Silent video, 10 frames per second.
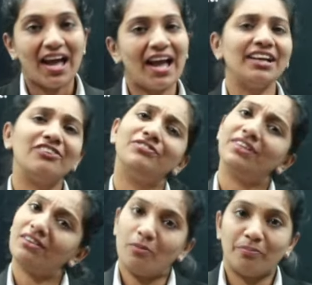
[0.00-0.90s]
And if
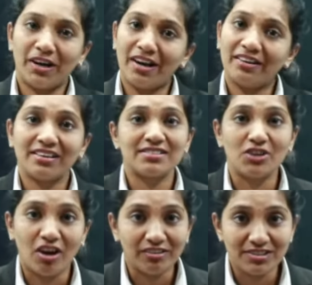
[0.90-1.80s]
the component is
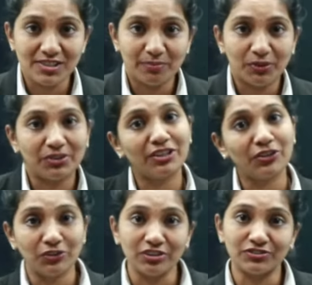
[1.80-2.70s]
not distributed
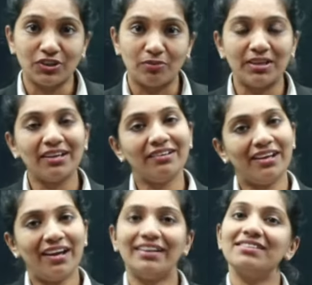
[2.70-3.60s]
uniformly,
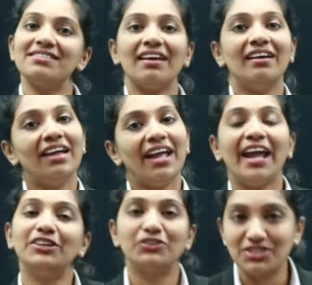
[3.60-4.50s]
it is a
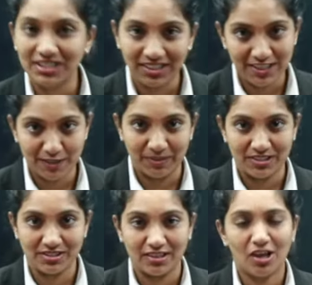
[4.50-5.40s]
heterogeneous
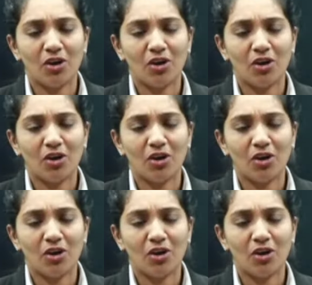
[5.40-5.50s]
mixture.